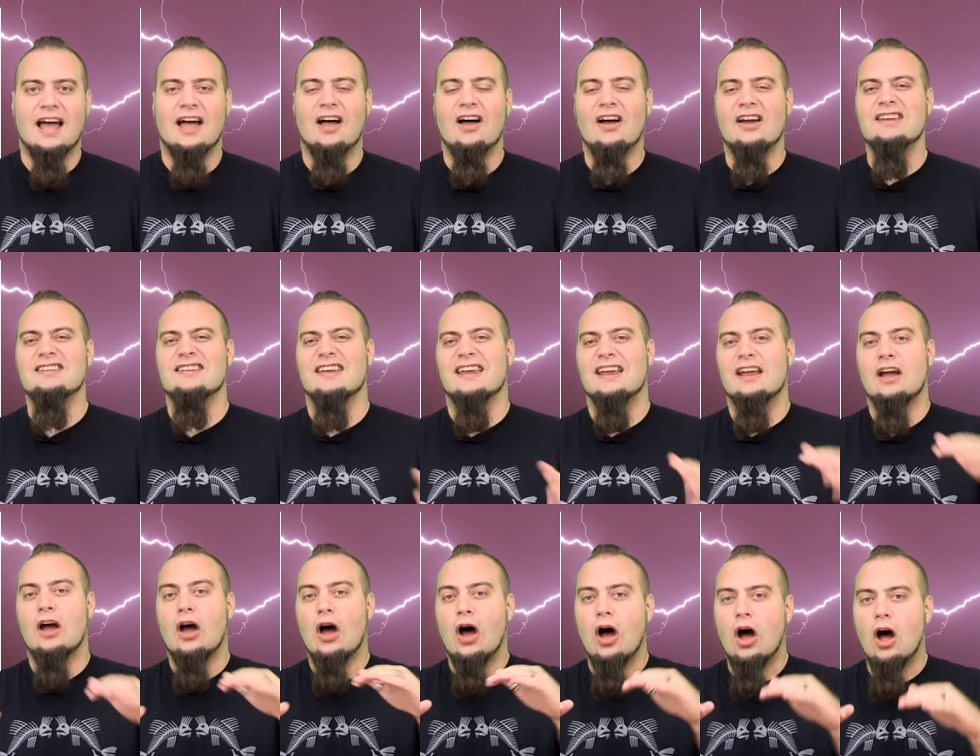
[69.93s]

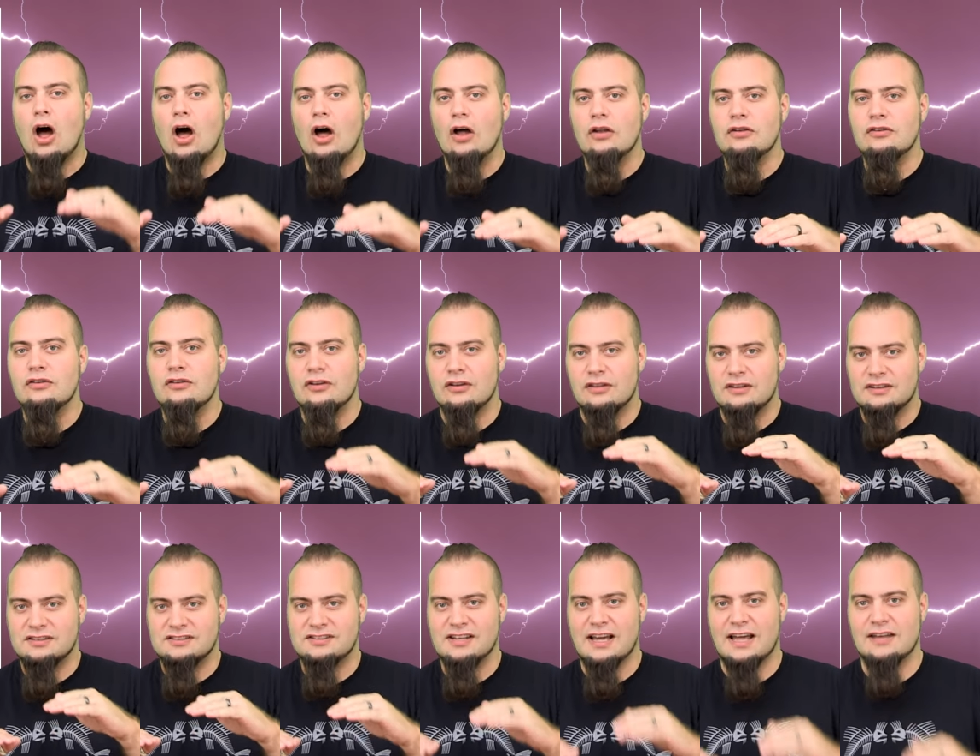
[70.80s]
hiding under
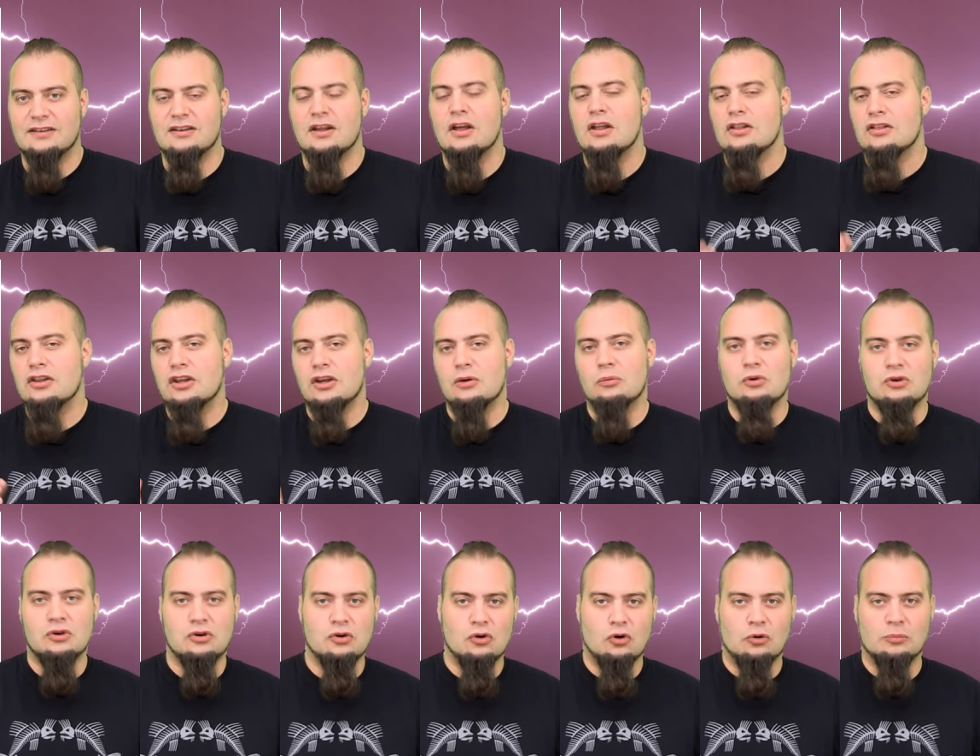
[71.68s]
the sand that you
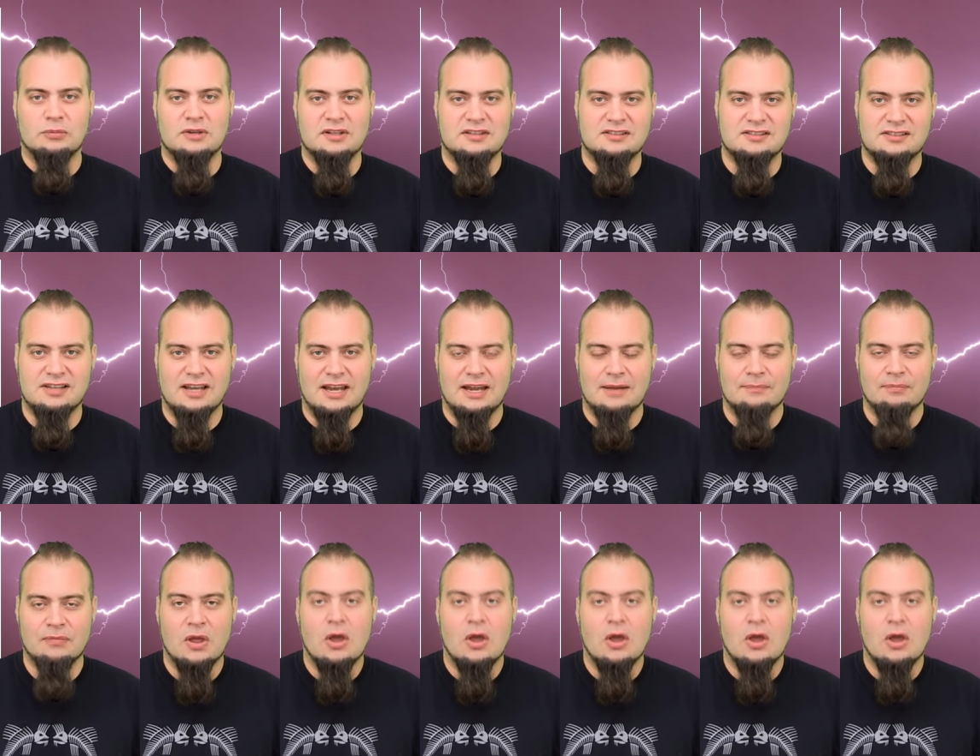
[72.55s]
wouldn't normally see.